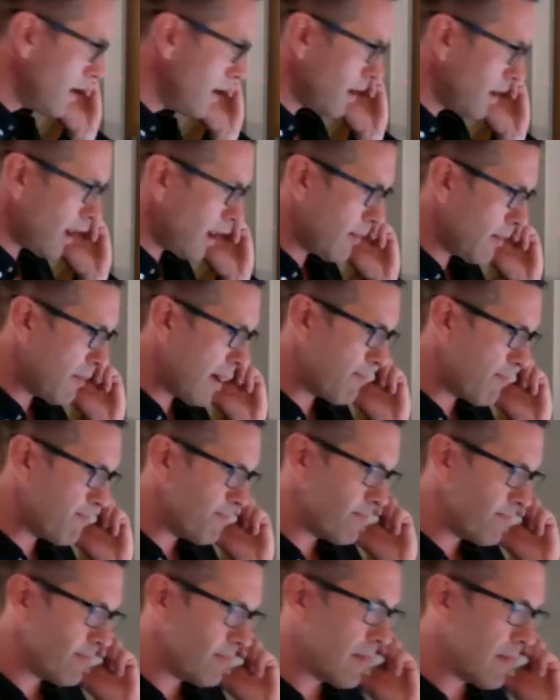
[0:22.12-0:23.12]
Hi, Mum.
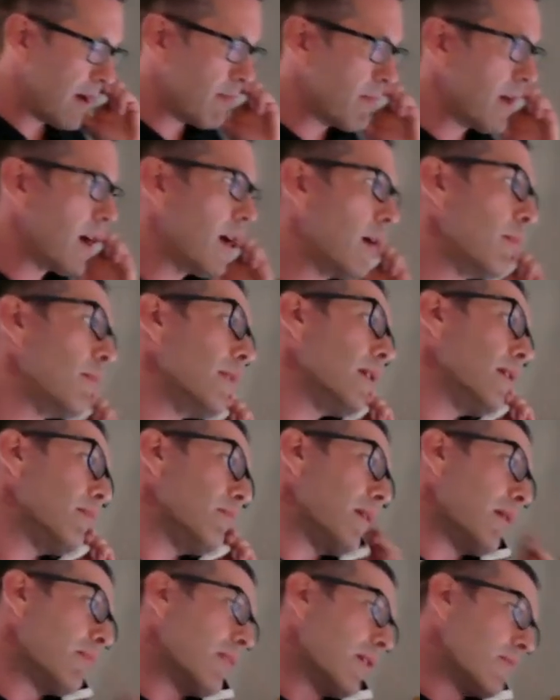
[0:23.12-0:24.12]
Mum.
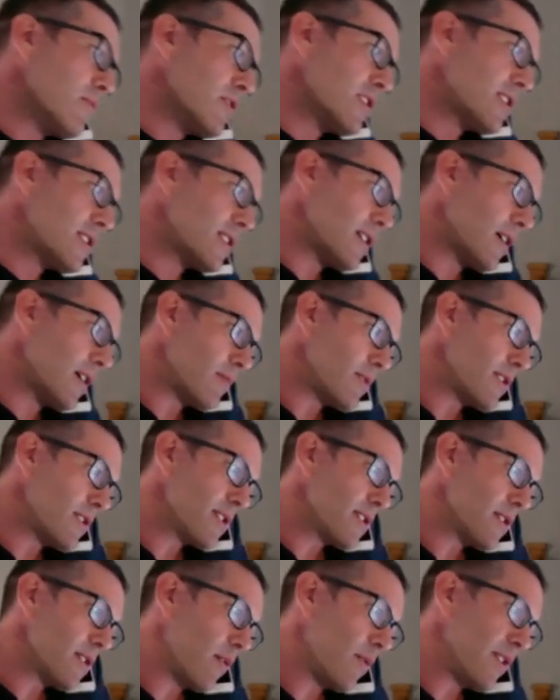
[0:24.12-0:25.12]
I'm just
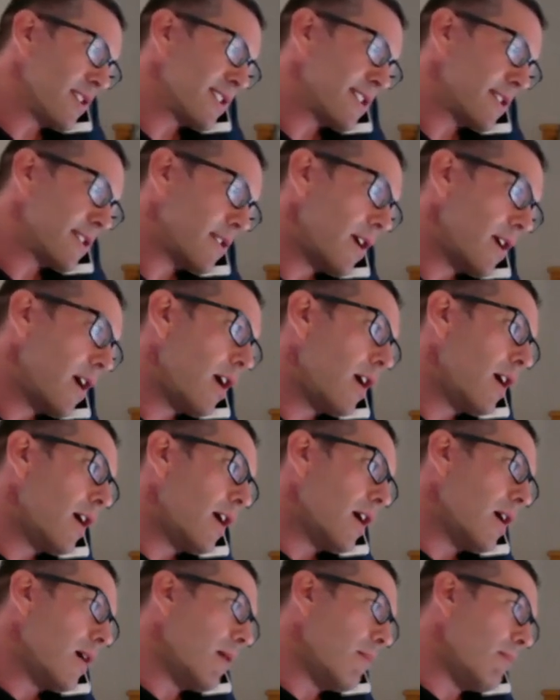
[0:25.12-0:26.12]
on the.
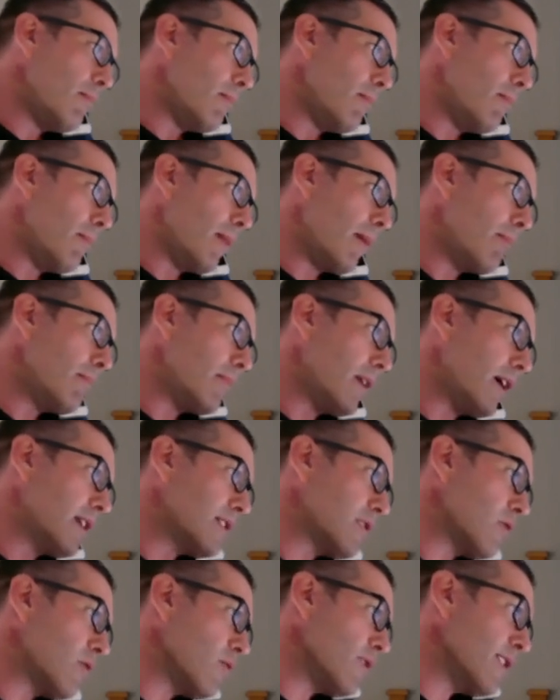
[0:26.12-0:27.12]
Mum, I
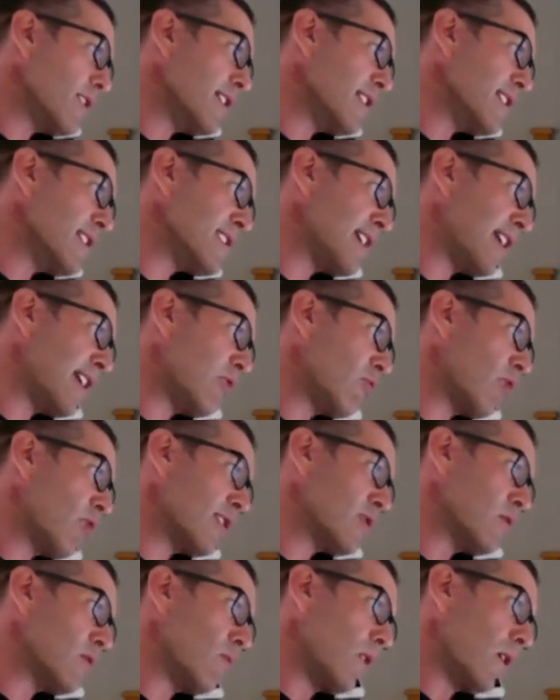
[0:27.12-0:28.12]
don't think there's any
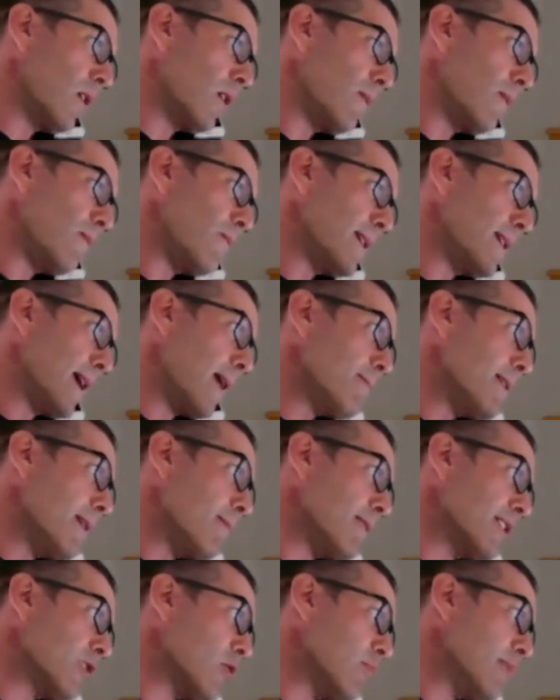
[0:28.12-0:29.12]
right or wrong. Yep.
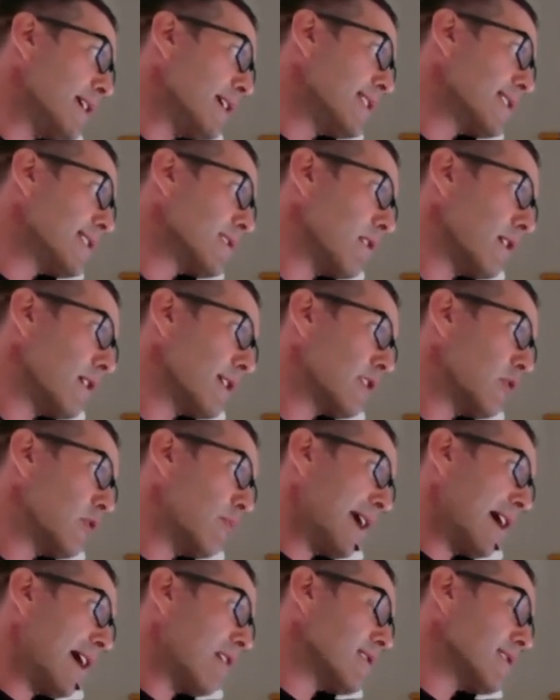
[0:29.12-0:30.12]
It could be inside. Could
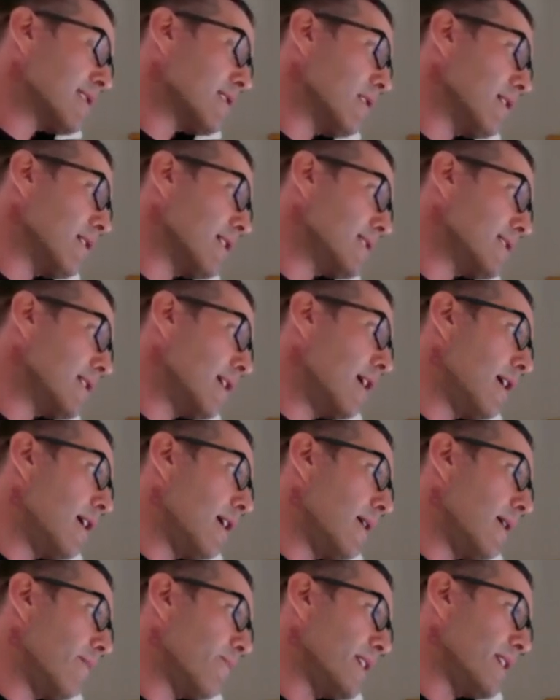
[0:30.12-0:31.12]
be outside.
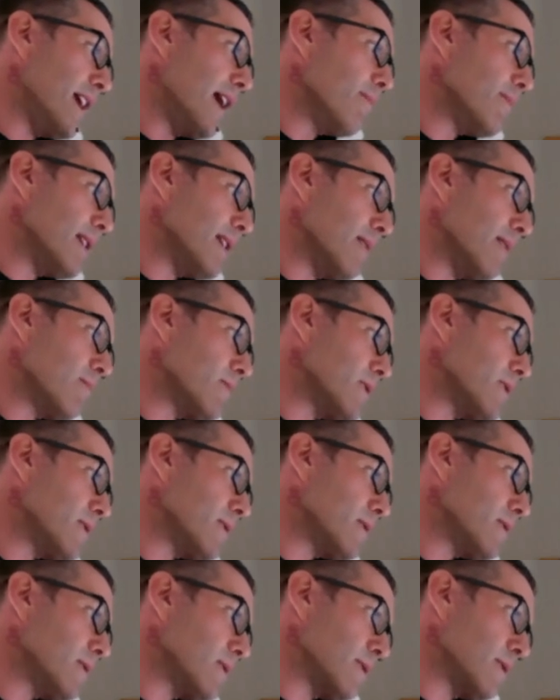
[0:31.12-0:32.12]
Yep.
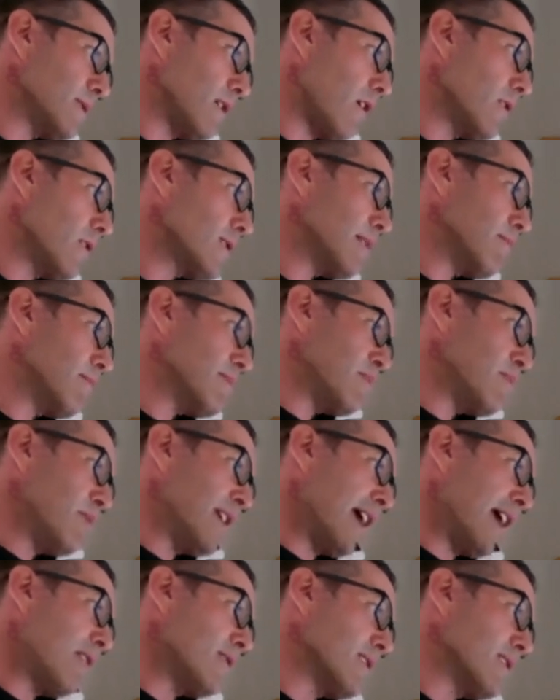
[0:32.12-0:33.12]
Just ask him to put
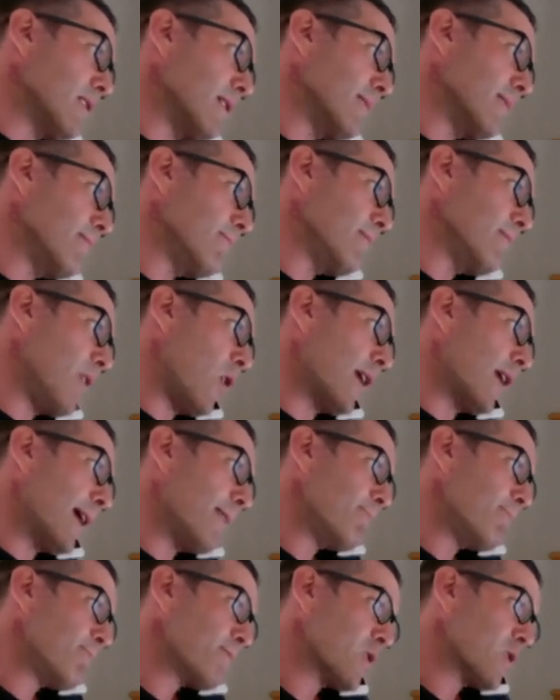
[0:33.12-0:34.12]
it outside. Okay.
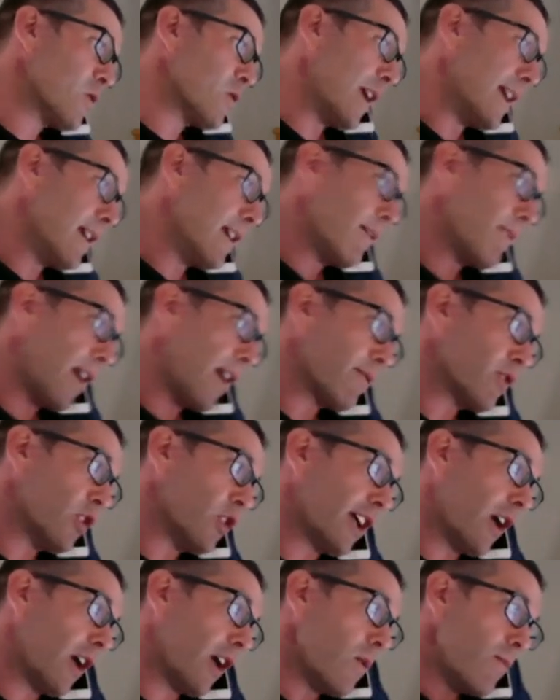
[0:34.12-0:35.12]
Great. I've got to
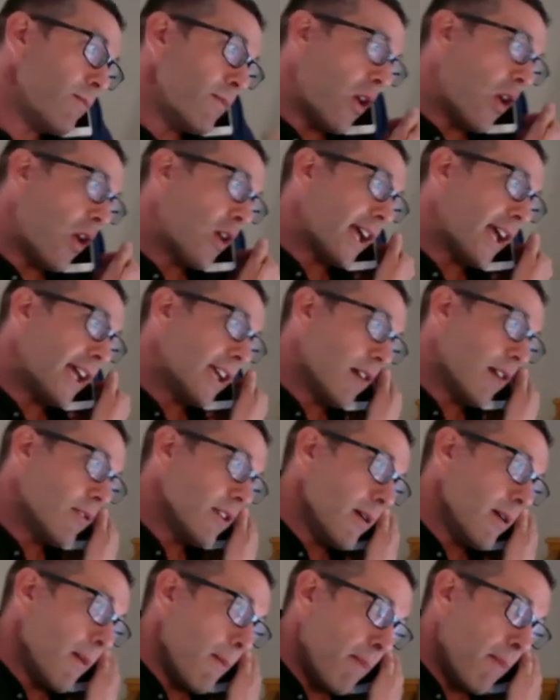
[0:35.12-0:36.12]
go. Okay. Love
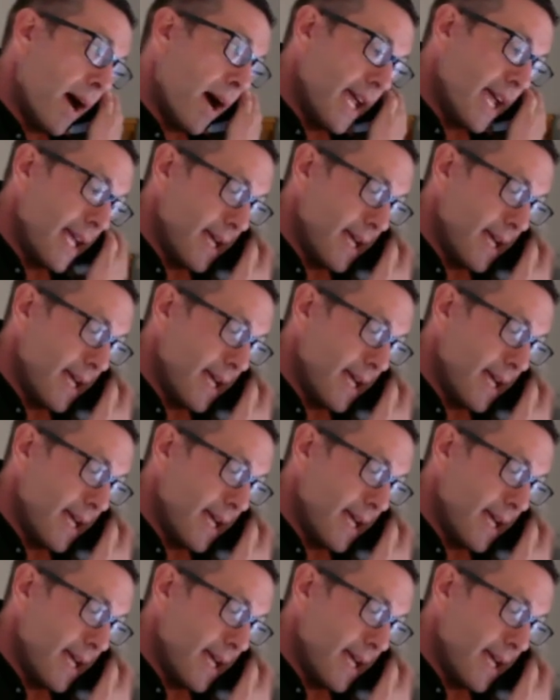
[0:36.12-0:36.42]
you. Bye.